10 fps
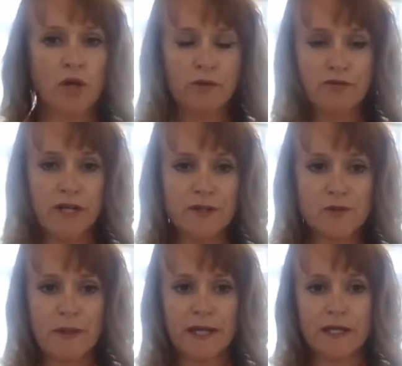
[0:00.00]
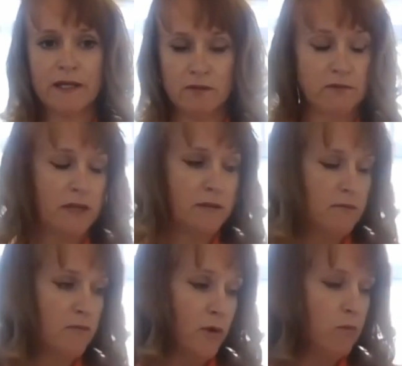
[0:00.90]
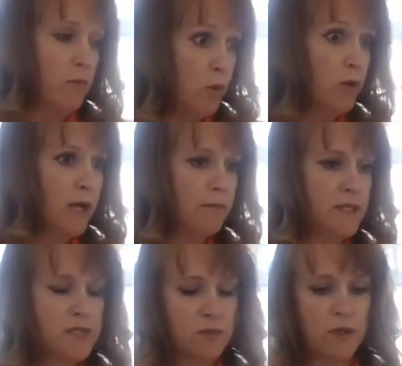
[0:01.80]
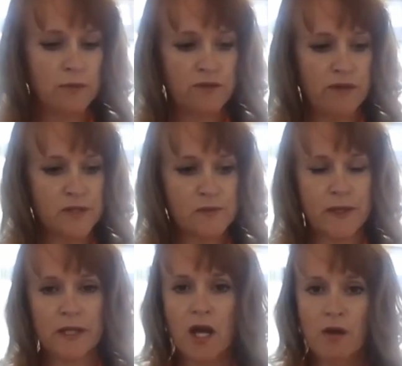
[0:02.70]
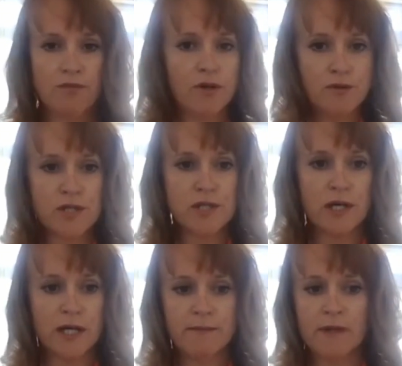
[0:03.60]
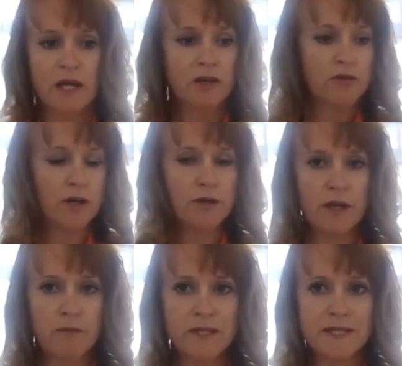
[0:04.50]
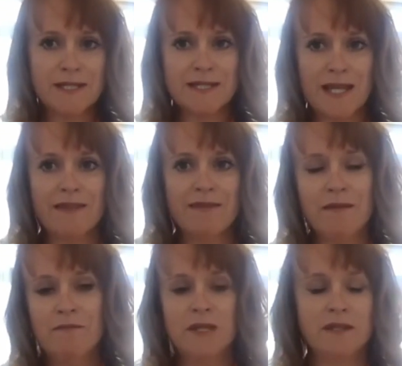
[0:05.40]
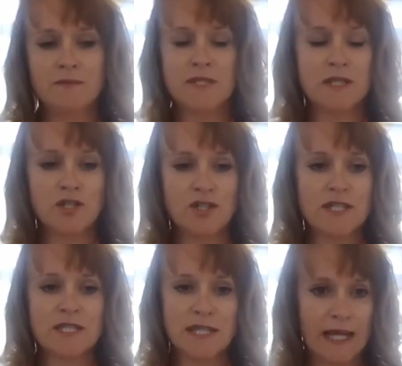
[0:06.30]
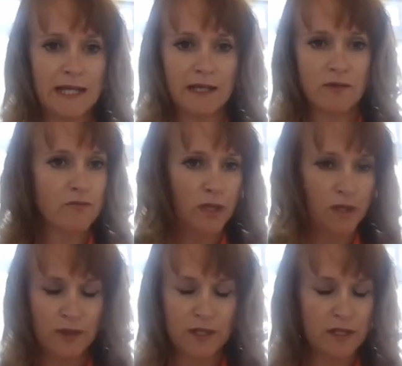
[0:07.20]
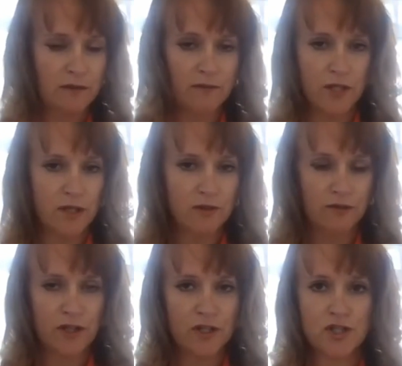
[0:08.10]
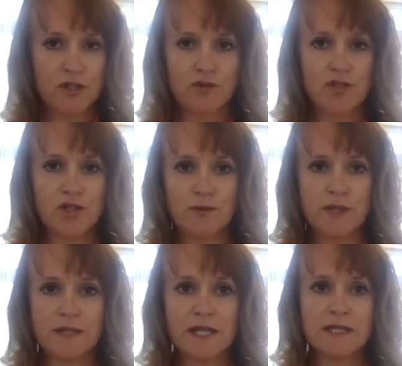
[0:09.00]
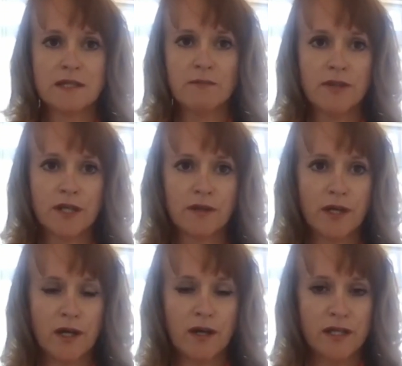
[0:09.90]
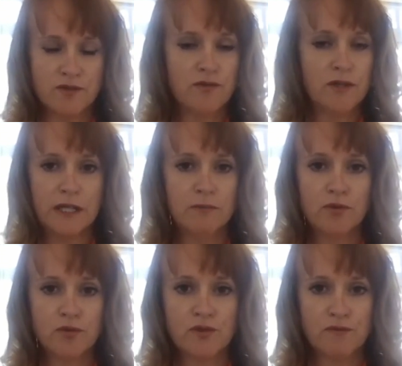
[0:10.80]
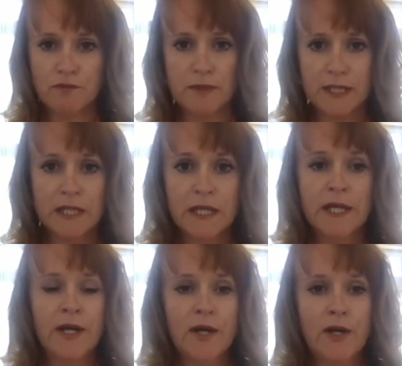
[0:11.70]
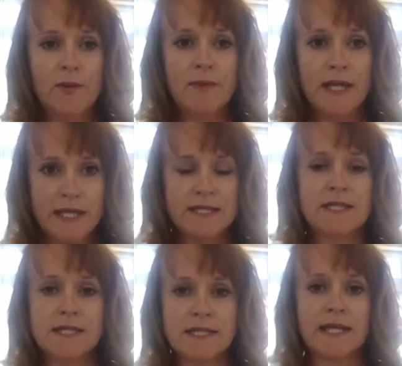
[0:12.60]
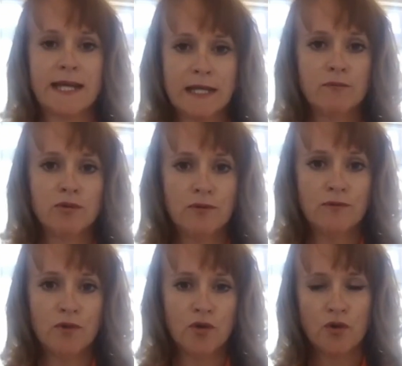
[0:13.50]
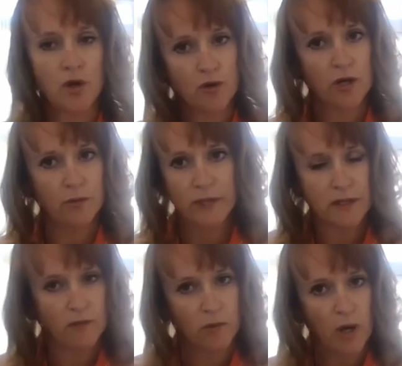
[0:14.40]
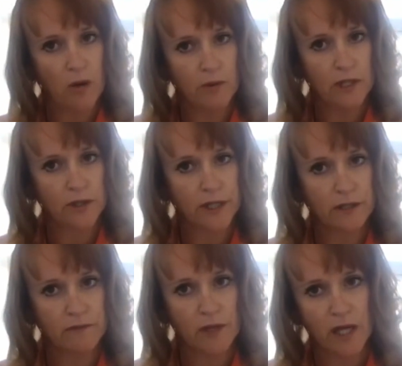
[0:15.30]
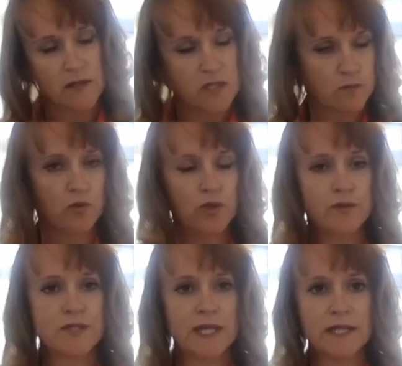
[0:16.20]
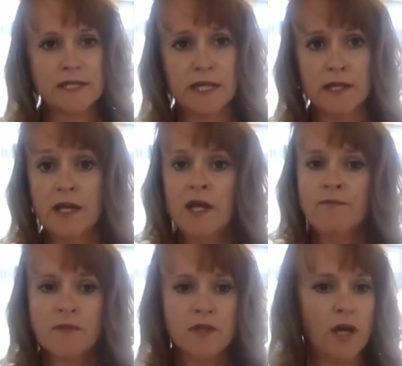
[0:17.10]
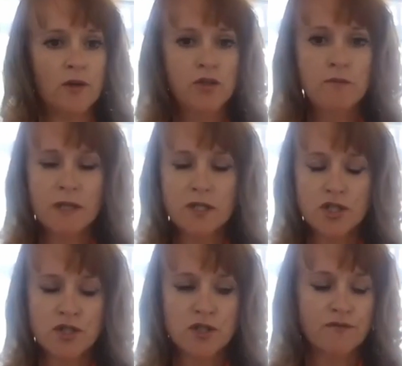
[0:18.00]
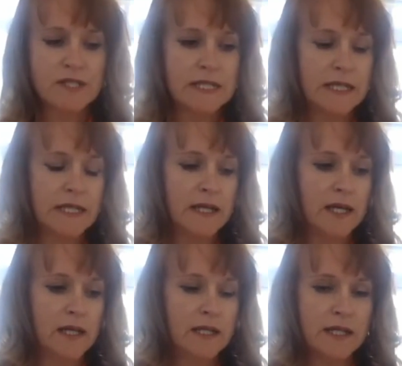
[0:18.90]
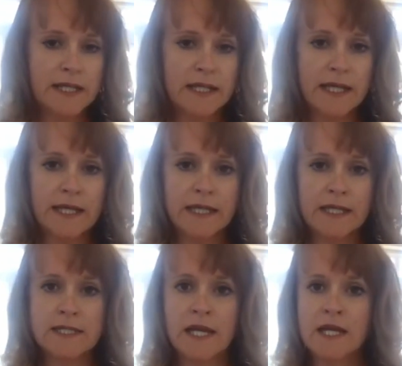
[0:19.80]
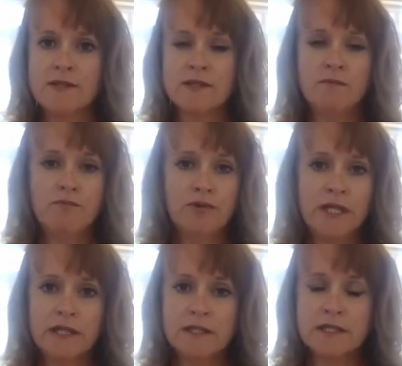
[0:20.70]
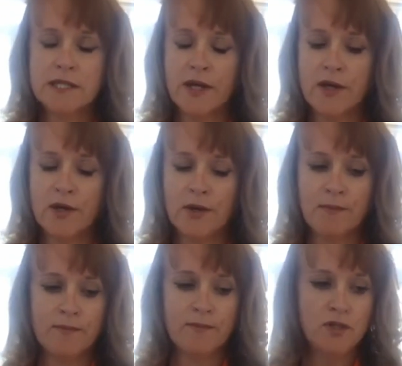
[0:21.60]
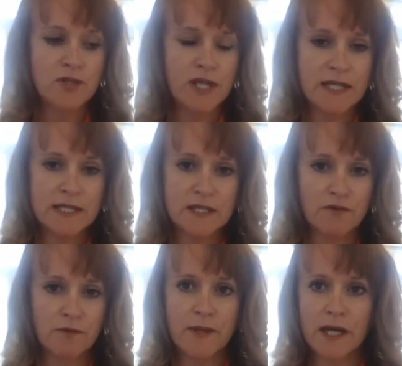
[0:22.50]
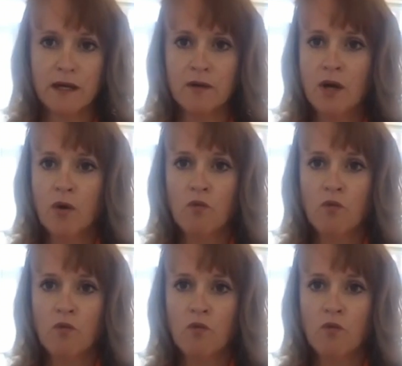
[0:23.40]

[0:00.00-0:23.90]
work with Railsbank and, and we want companies to work with Railsbank, prototype, grow their business and then be in the position to scale it you know within you know the first year or two and that that's something that is really important for me um, is this scalable or, or are we or are we looking at a small use case here uh, you mentioned obviously uh, Lightning Aid, some brilliant um, use cases from that.